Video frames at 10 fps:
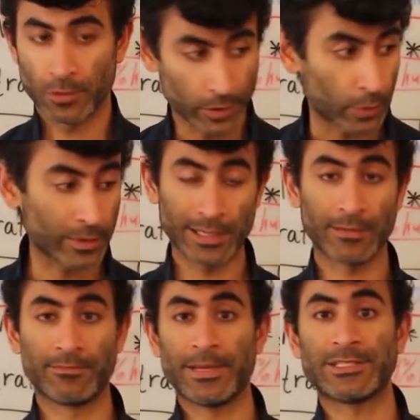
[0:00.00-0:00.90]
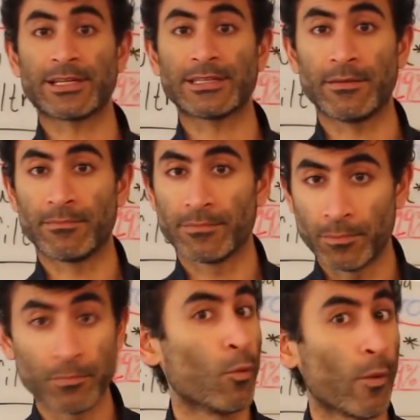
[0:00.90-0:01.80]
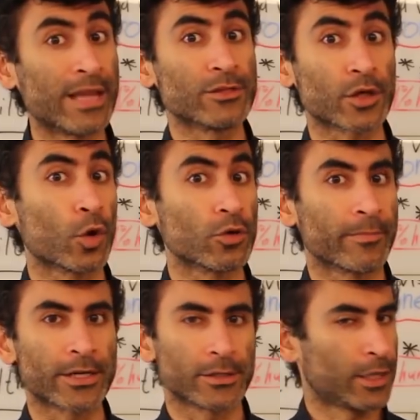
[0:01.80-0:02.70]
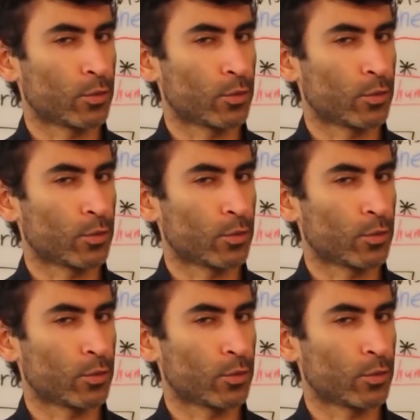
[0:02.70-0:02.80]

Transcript: they were gonna basically win the gold medal.